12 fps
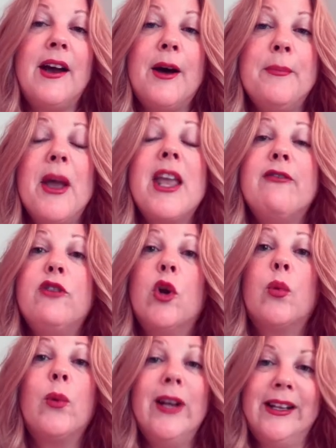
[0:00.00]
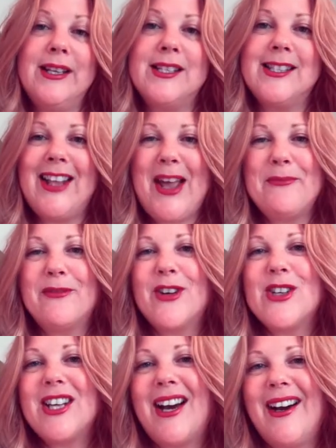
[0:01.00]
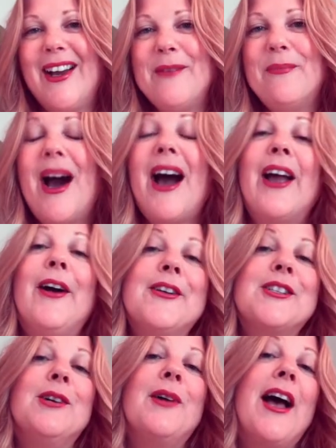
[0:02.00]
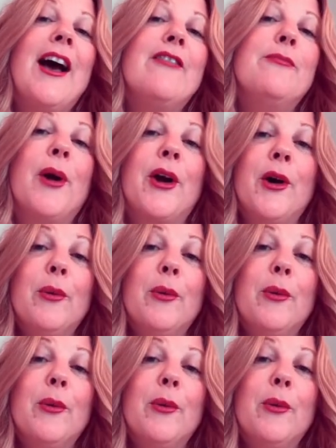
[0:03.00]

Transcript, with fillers: Um, if you're really slammed for time, I also have Marco